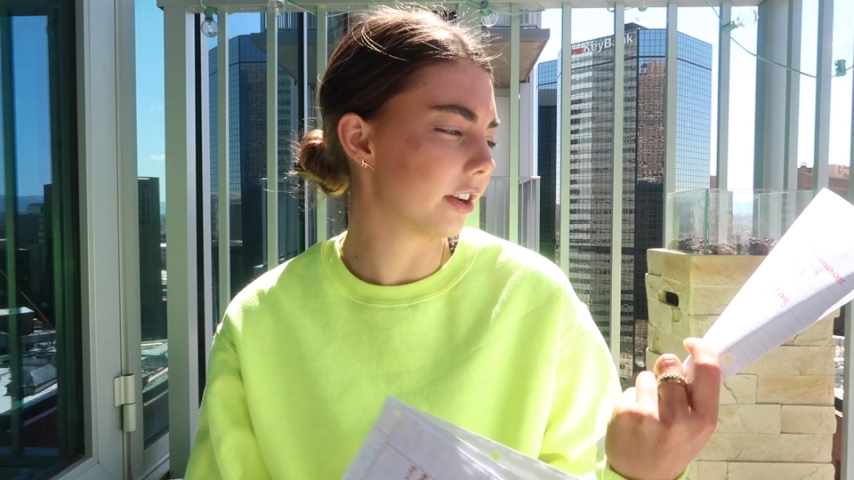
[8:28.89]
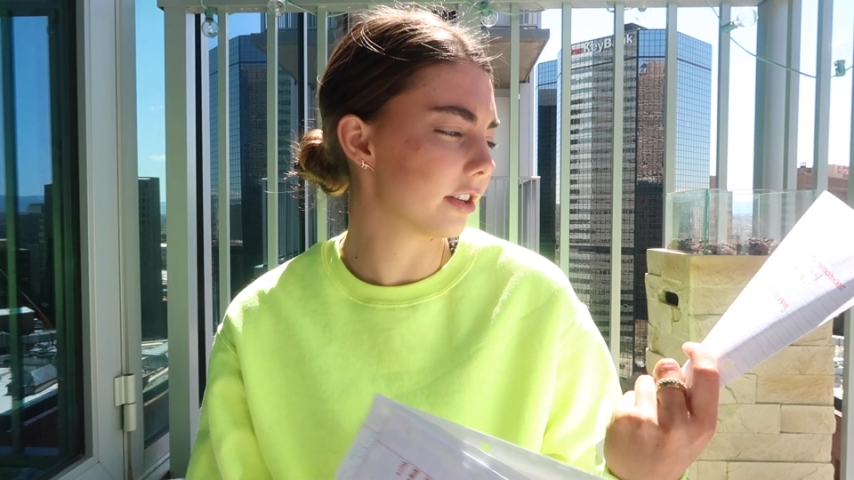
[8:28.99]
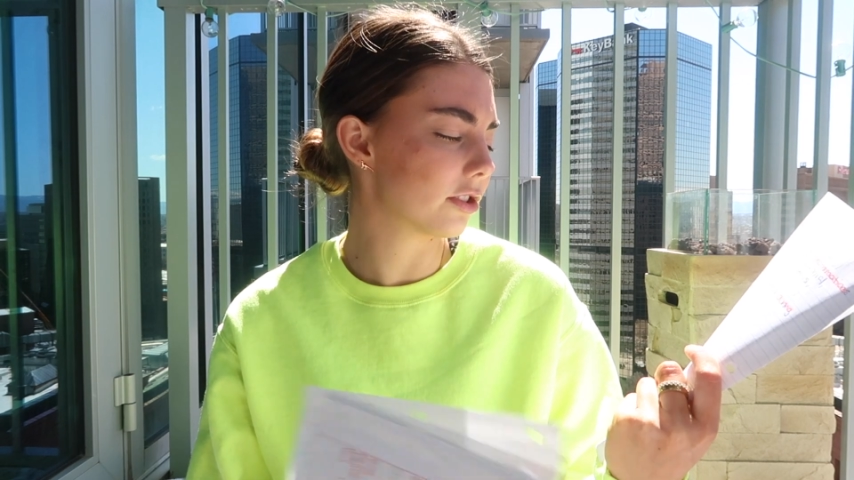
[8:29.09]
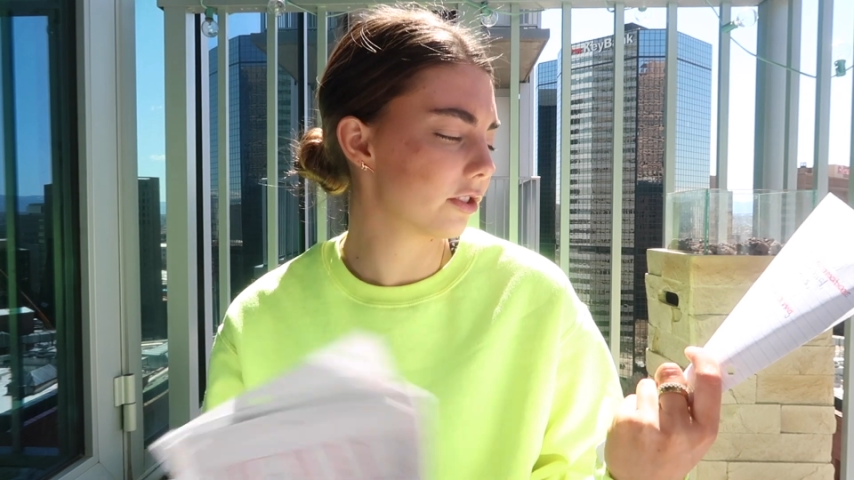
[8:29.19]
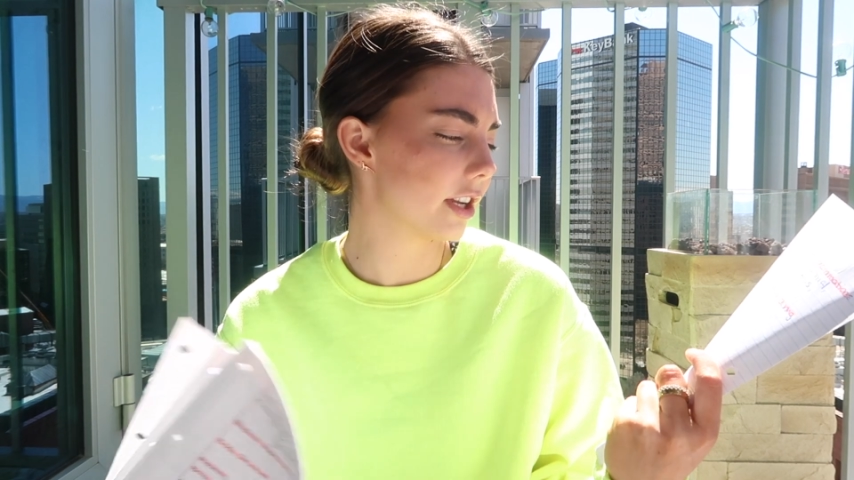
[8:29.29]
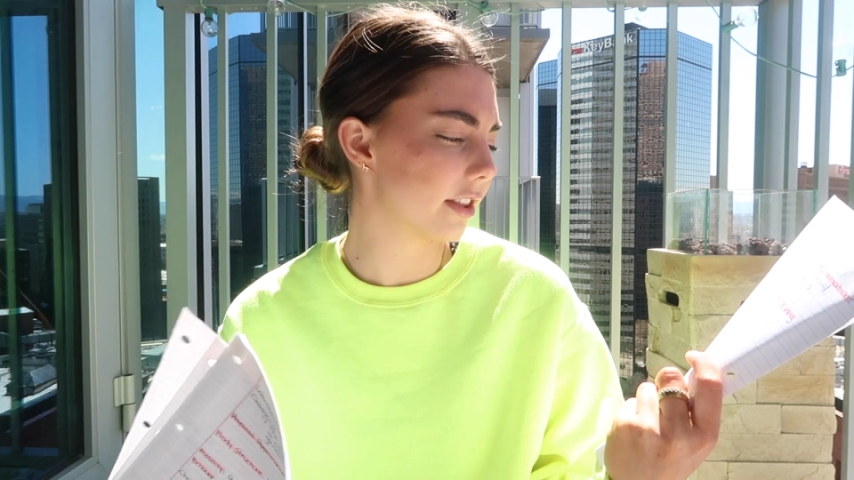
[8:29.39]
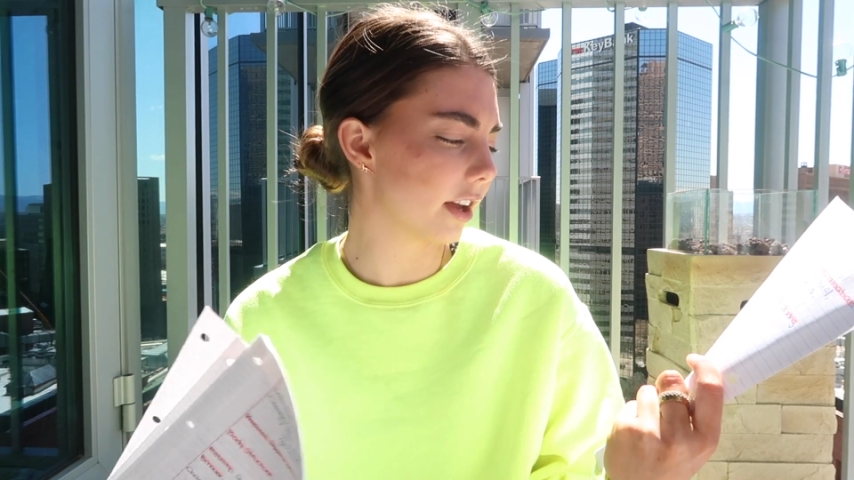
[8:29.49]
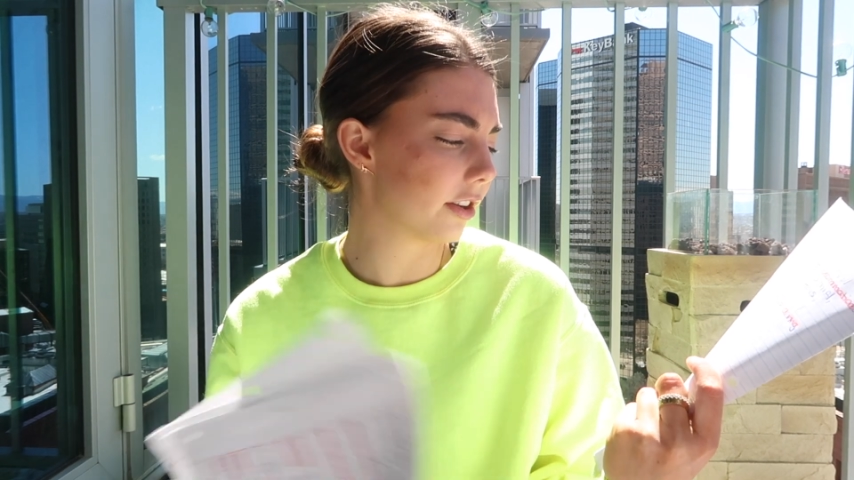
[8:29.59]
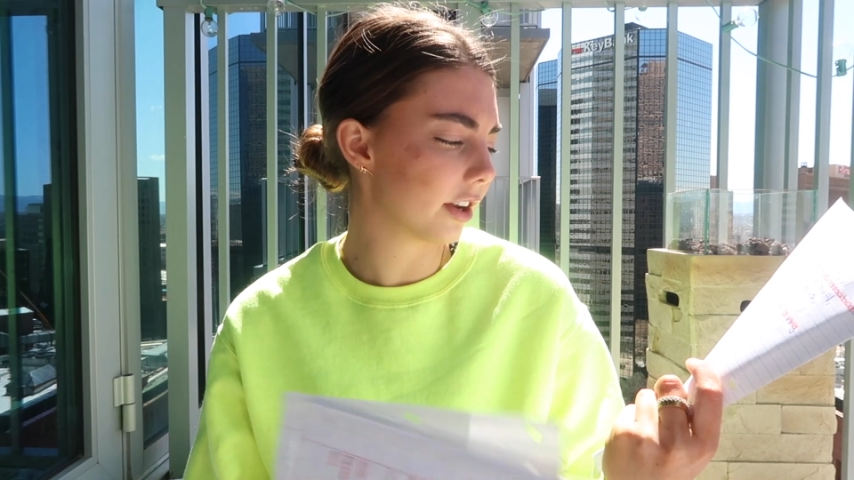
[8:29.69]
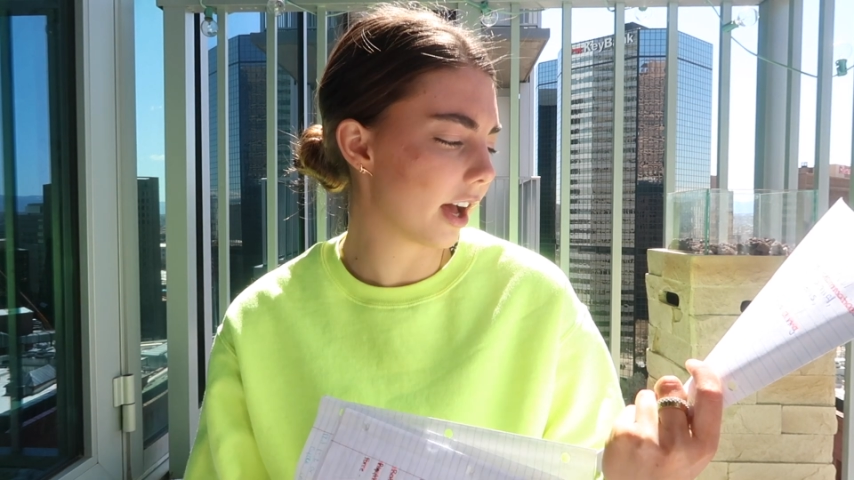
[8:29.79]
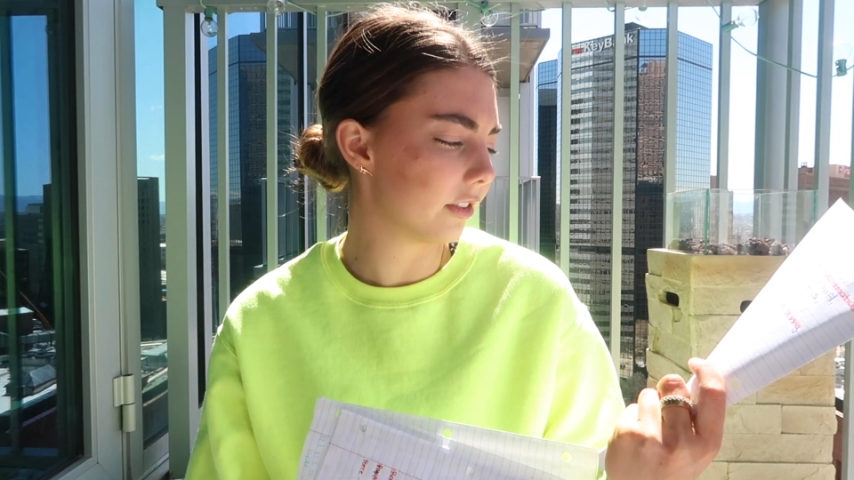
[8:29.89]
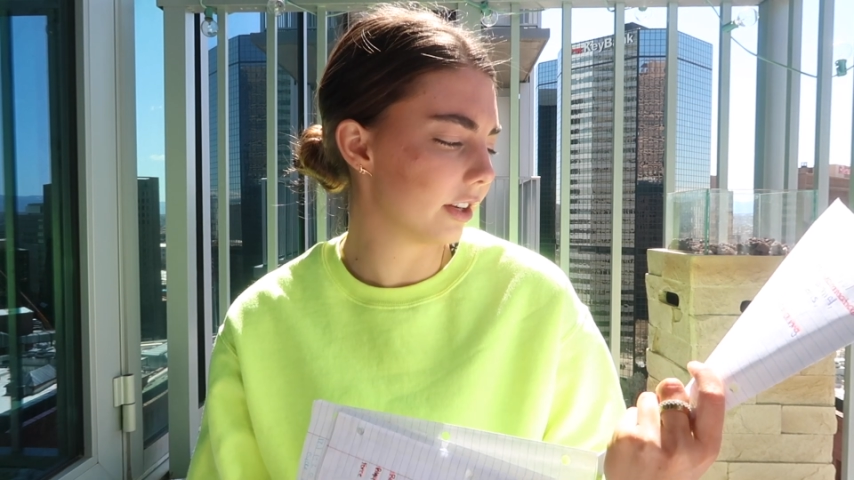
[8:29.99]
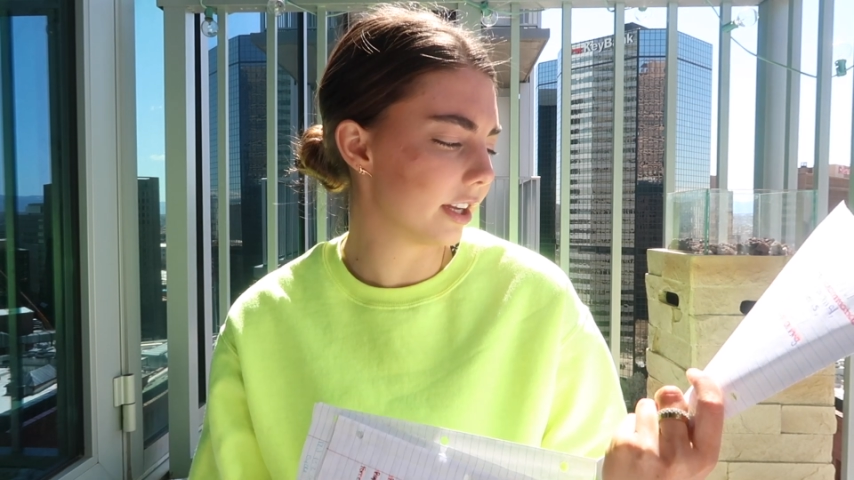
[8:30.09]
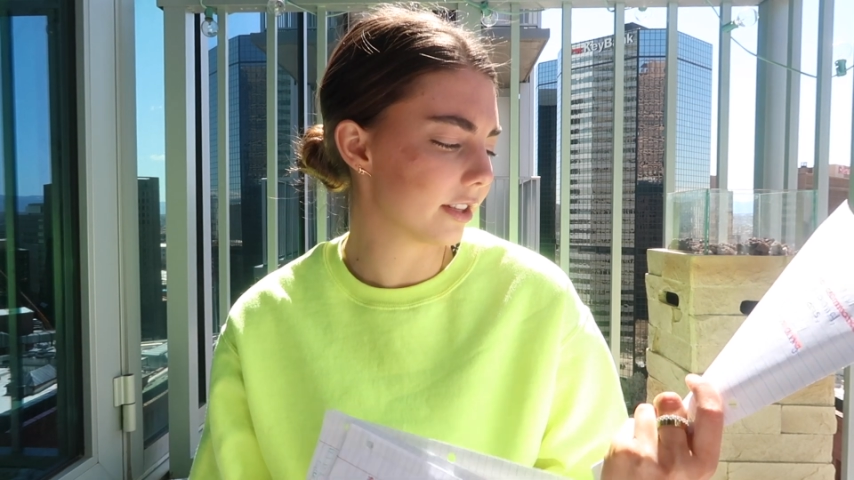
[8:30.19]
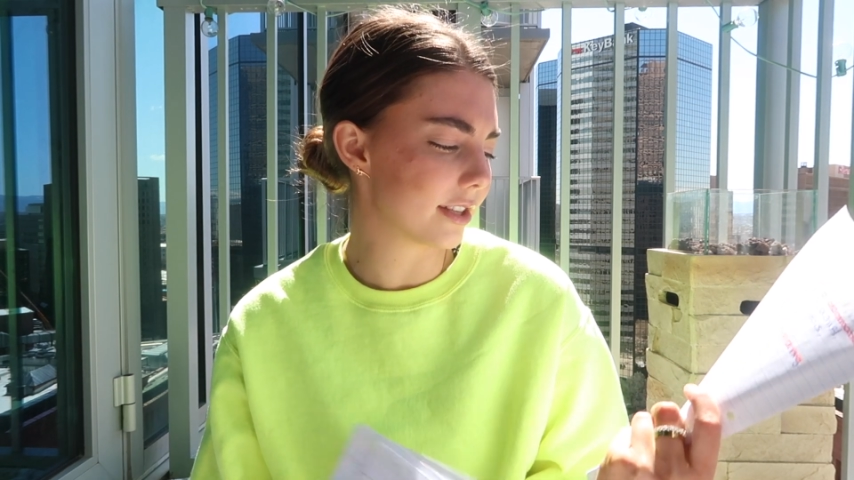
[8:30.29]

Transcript: history that you're gathering.